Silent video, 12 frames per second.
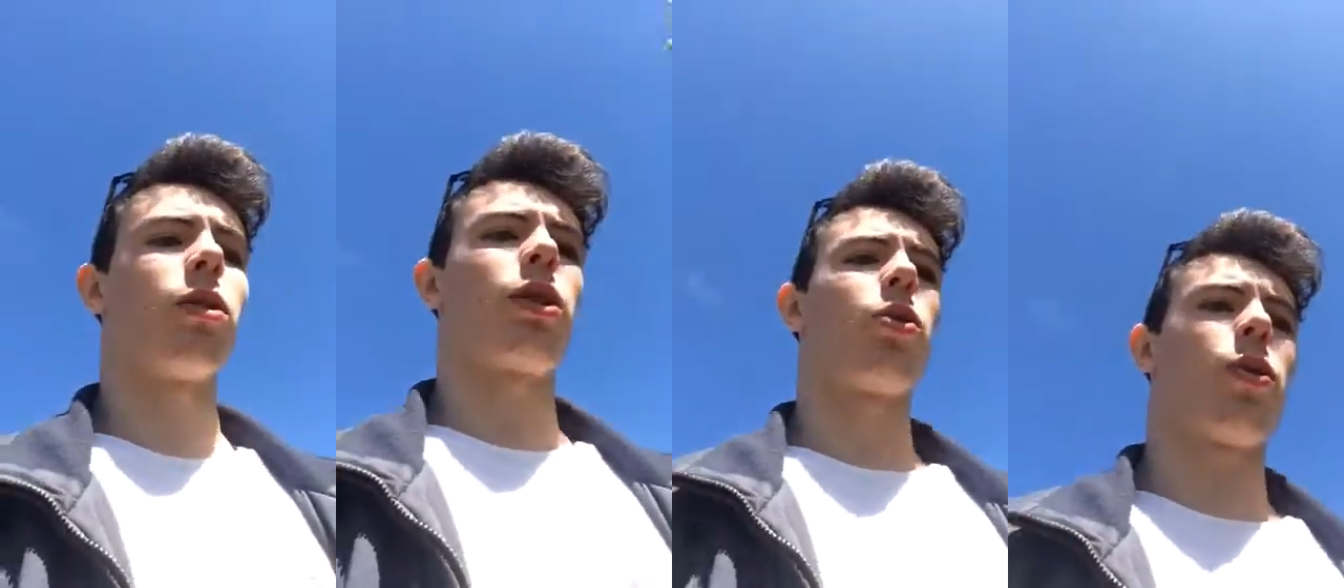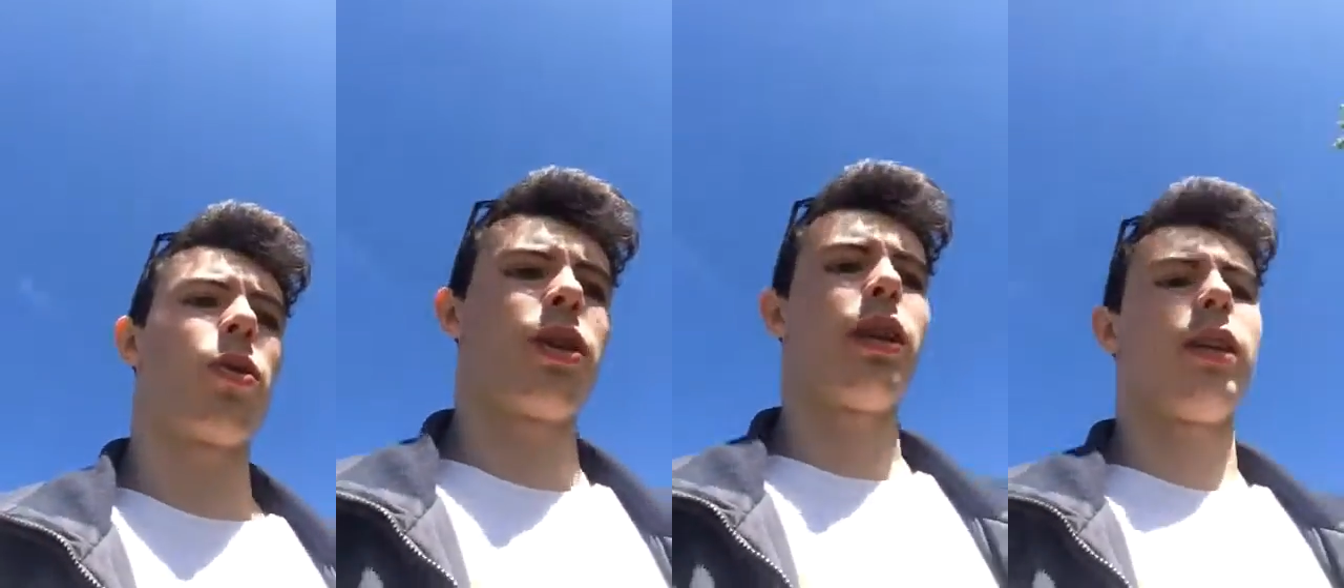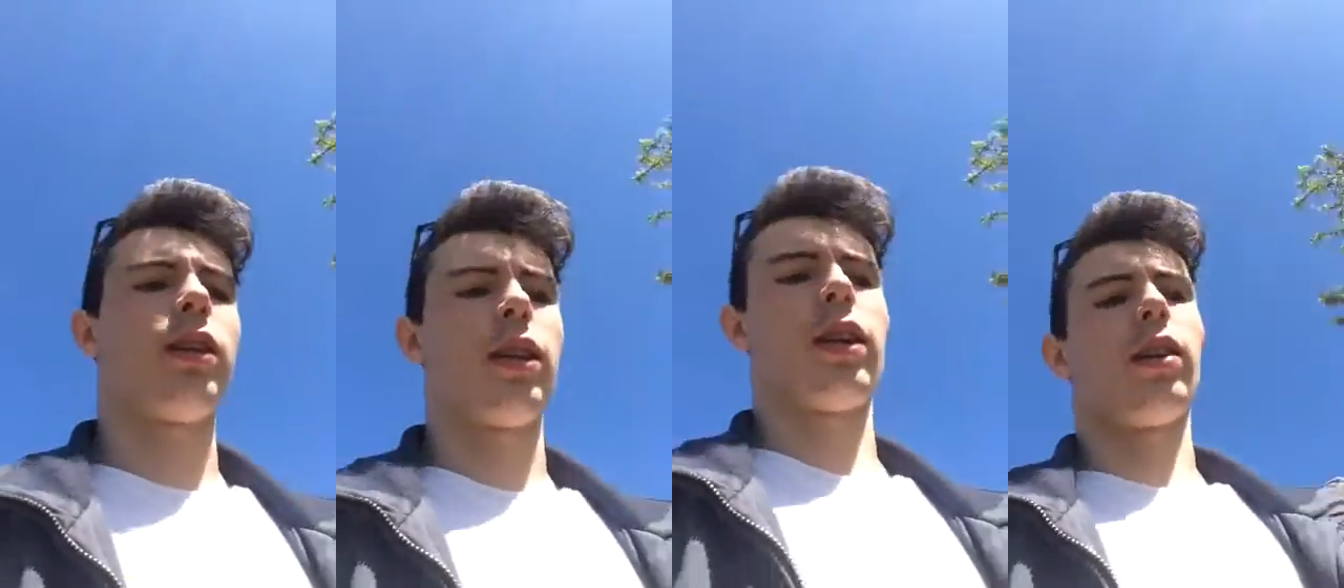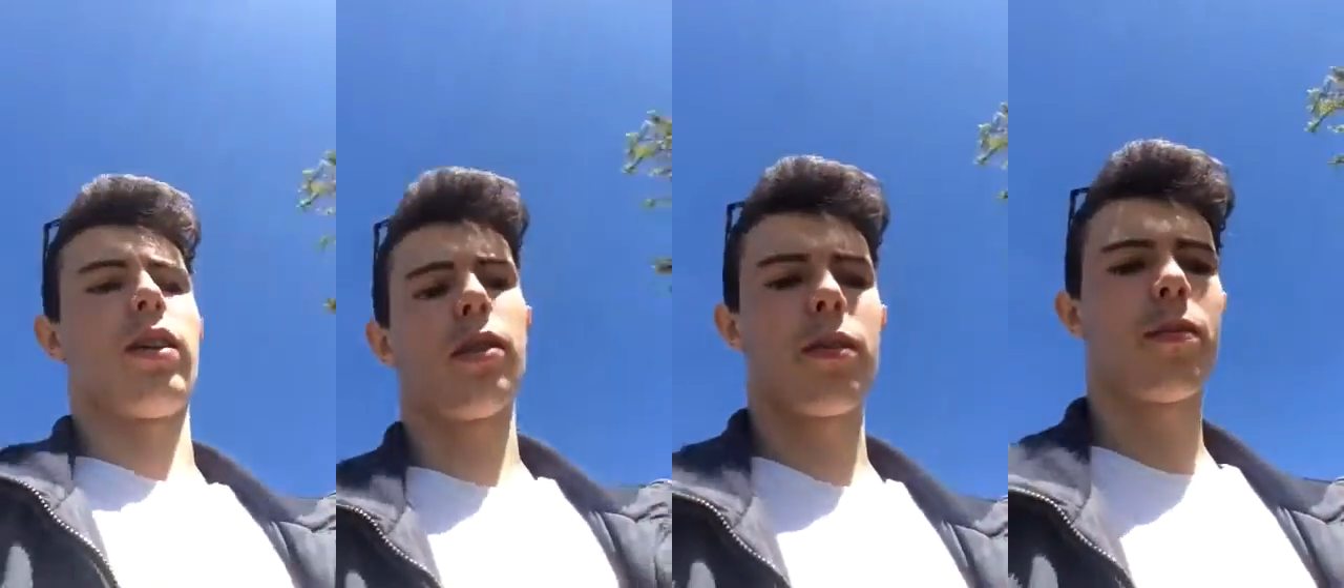recruit in
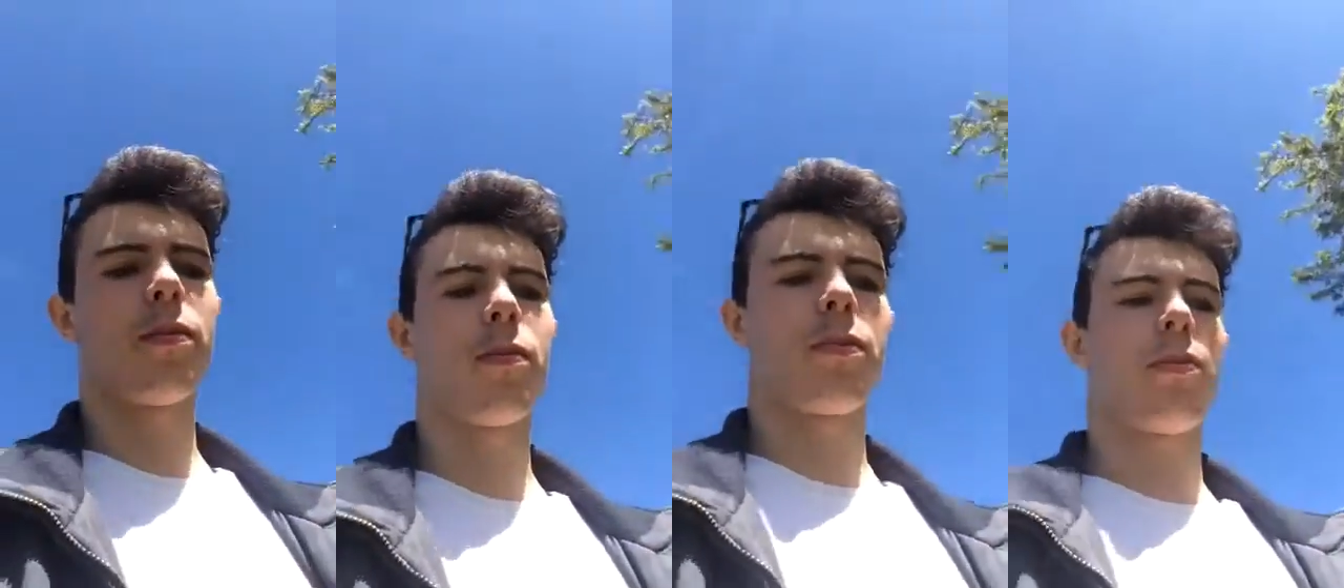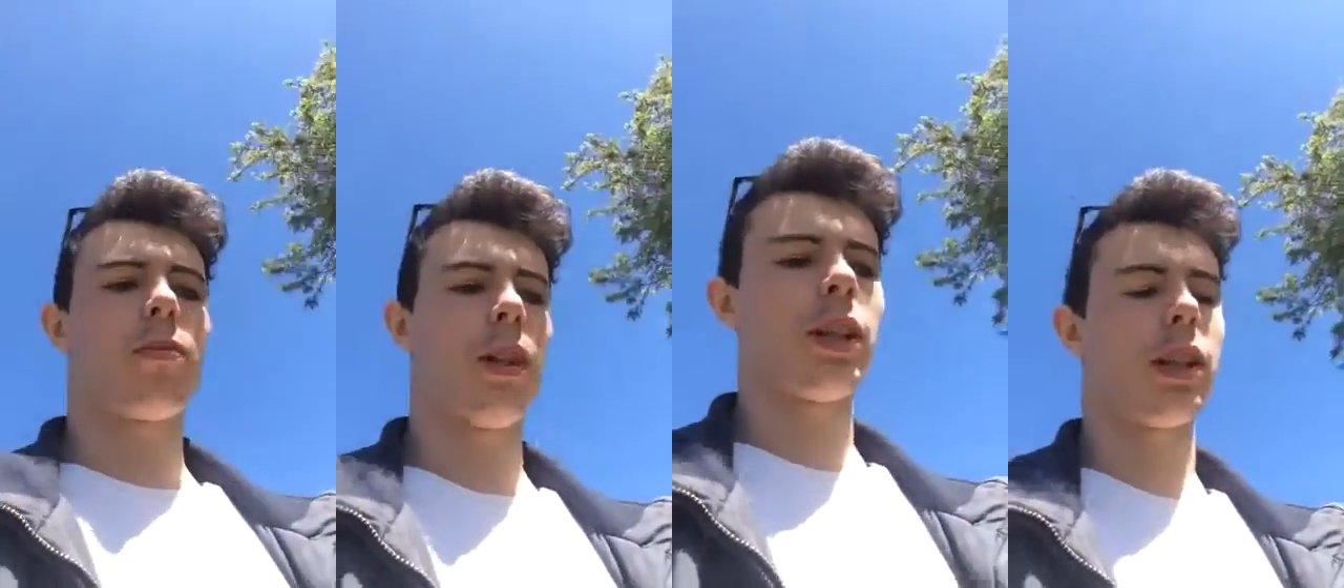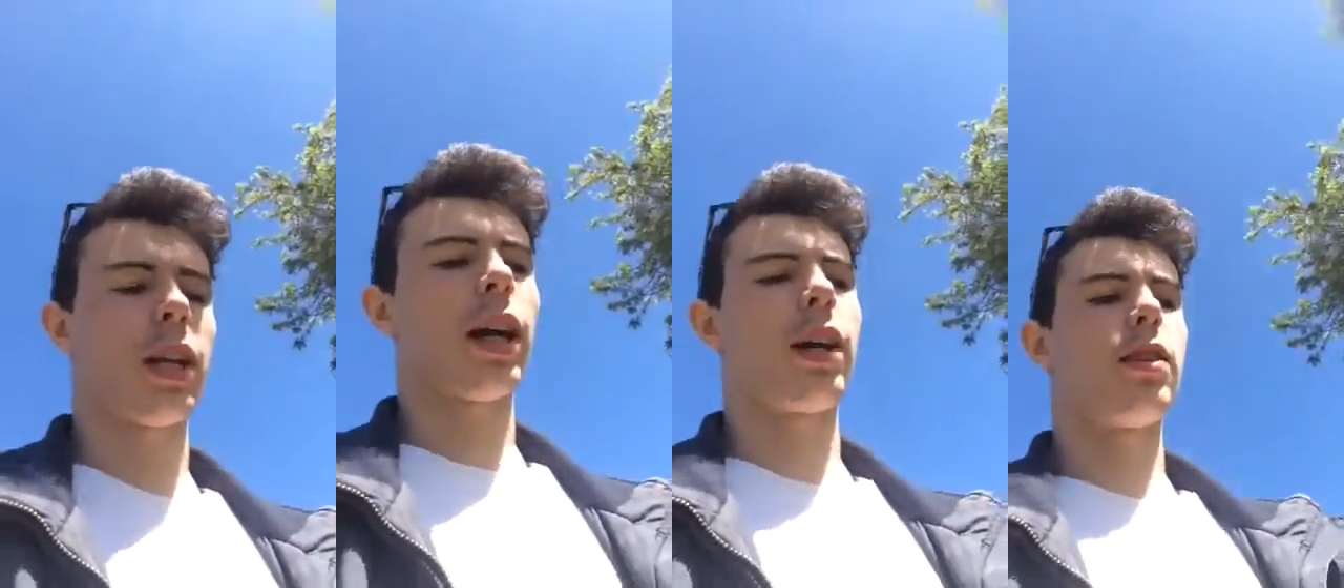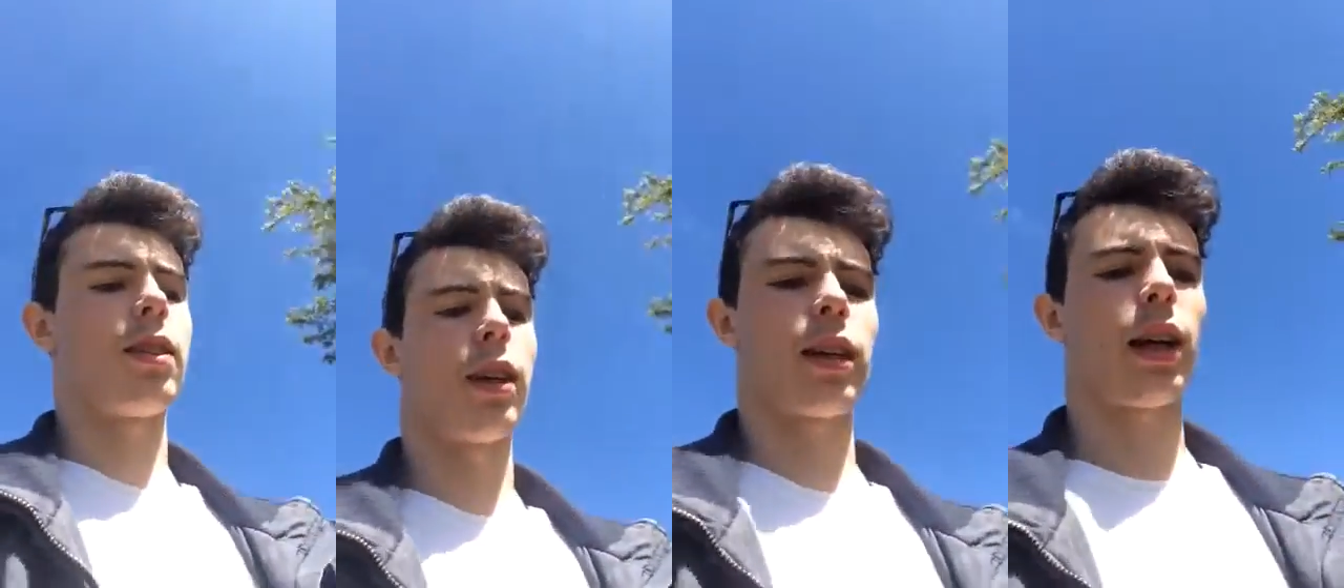the
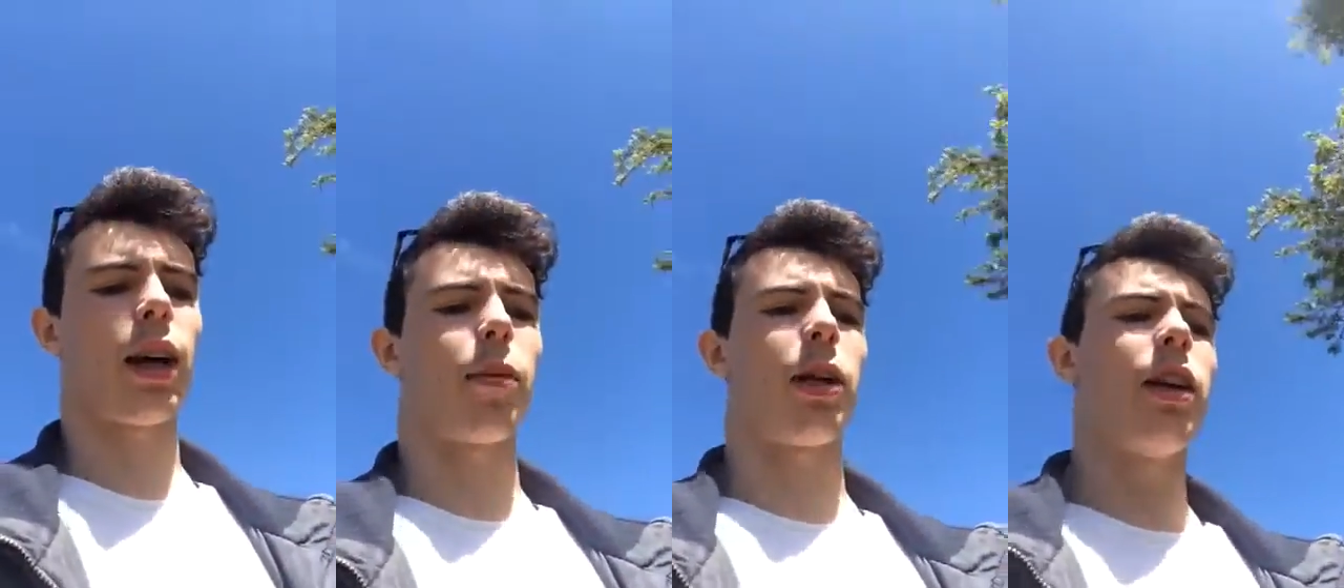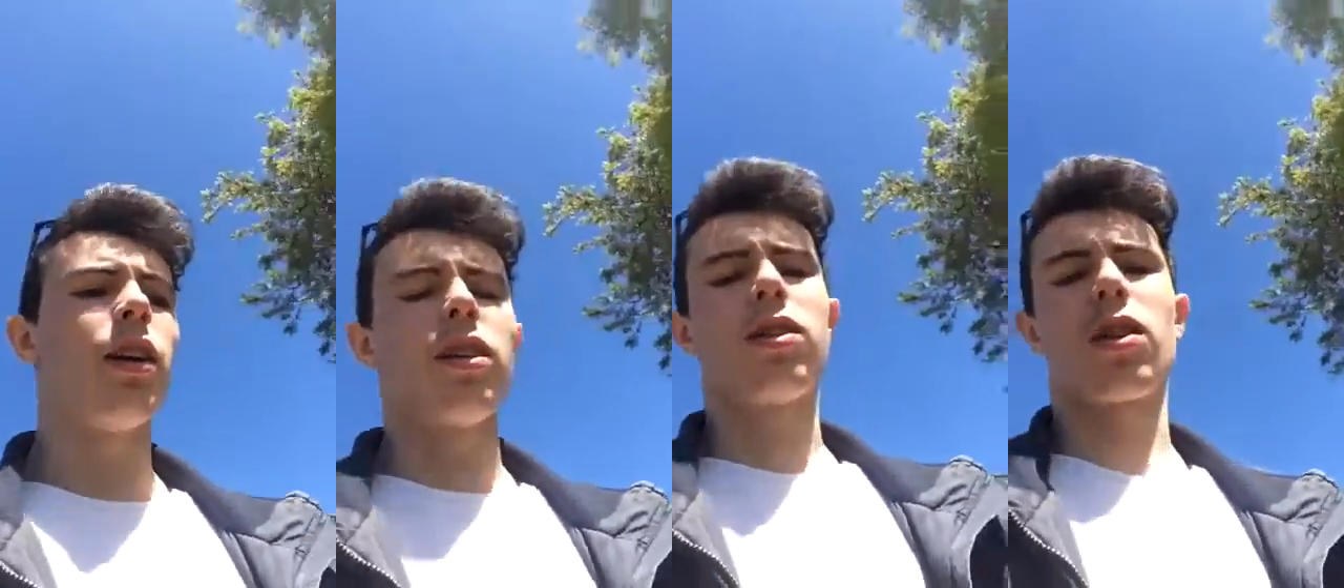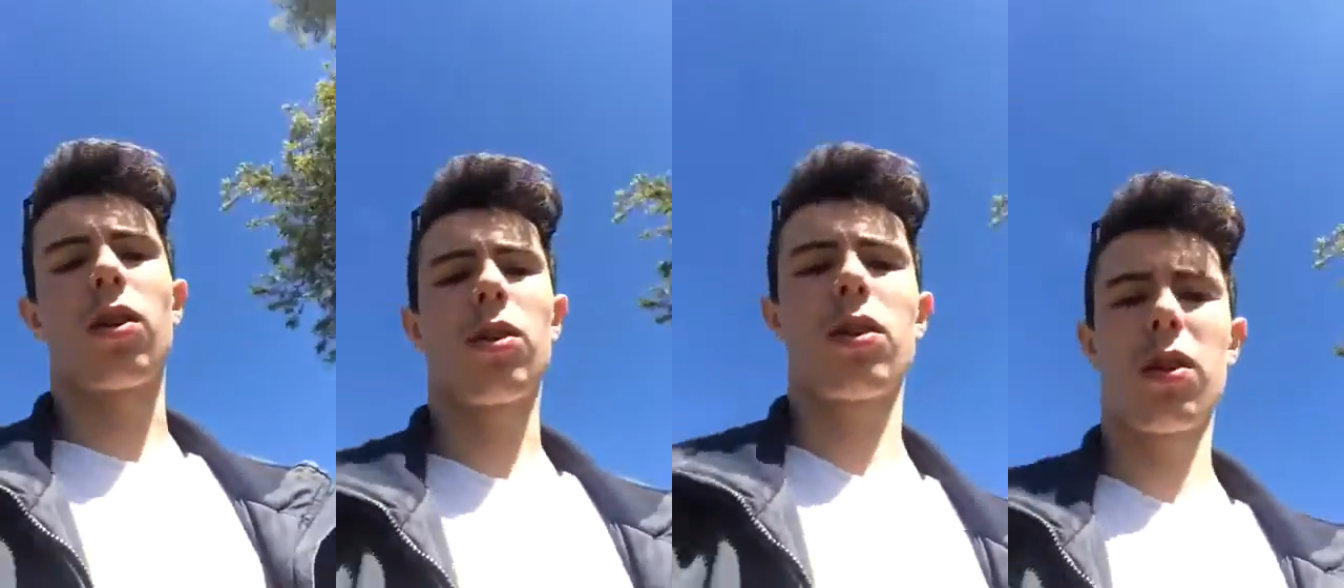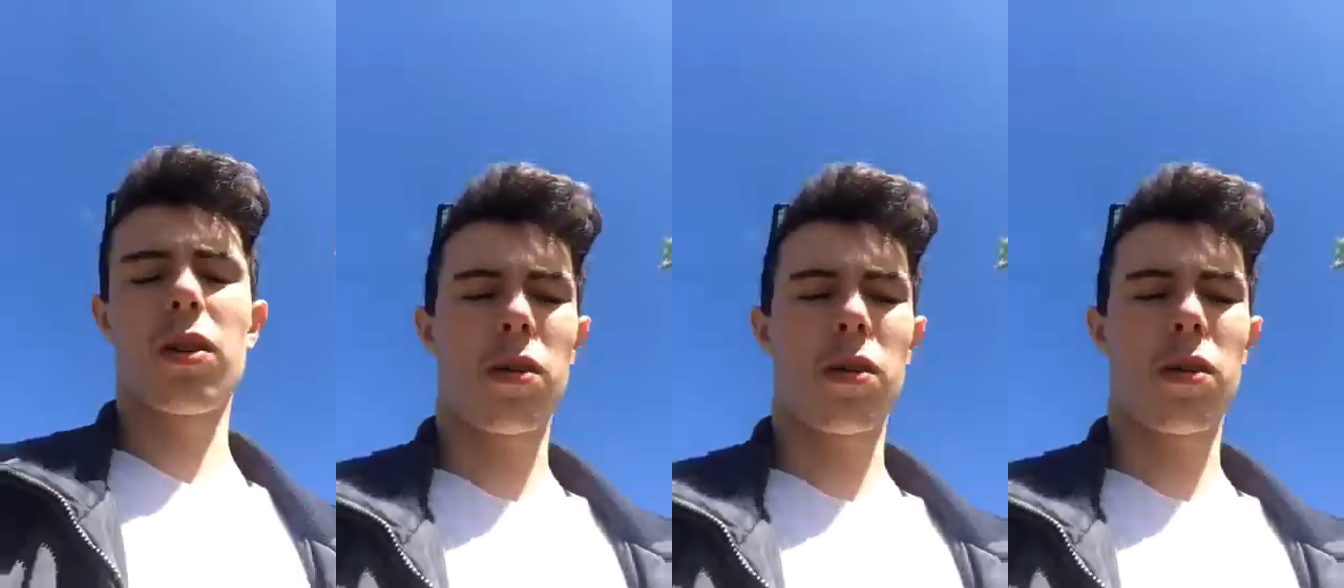ANZ Academy. So